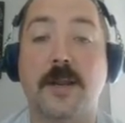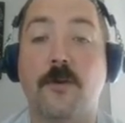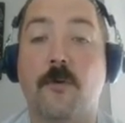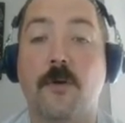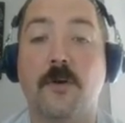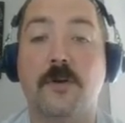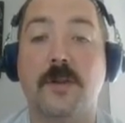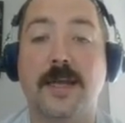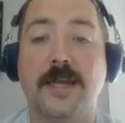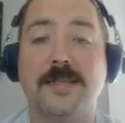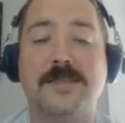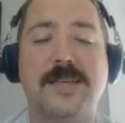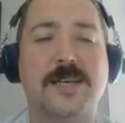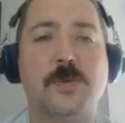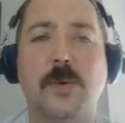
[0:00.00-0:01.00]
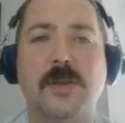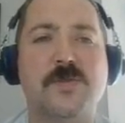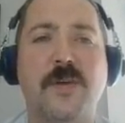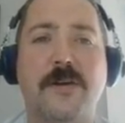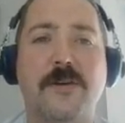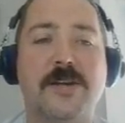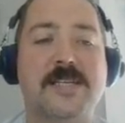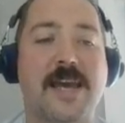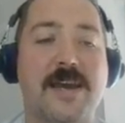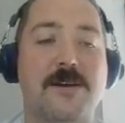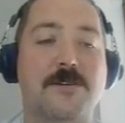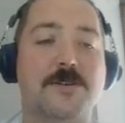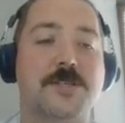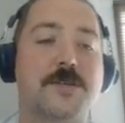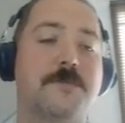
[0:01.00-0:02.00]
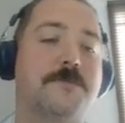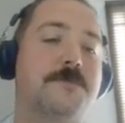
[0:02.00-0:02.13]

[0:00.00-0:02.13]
and oil glands, as well as various hairs.